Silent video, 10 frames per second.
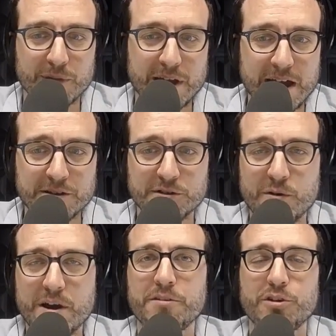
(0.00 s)
how's the
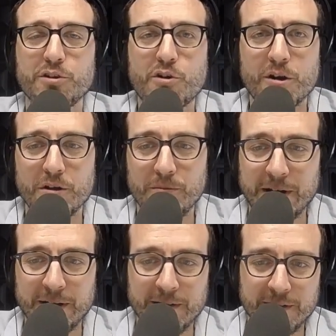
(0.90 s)
weather in
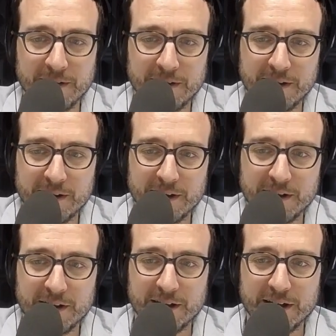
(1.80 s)
Córdoba?
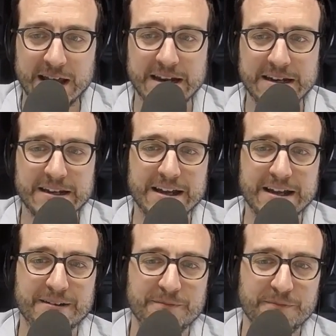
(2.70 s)
And
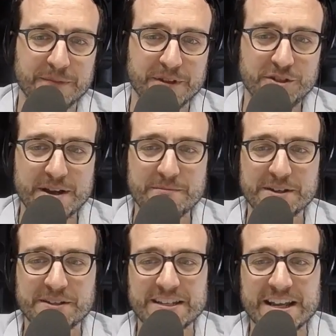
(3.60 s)
Chema
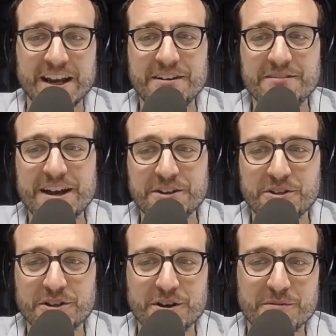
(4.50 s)
says, hello,
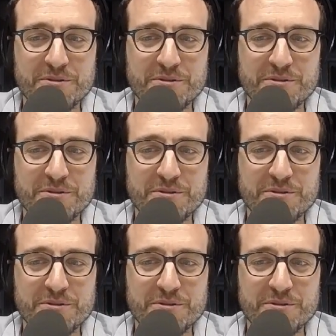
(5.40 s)
Nacho.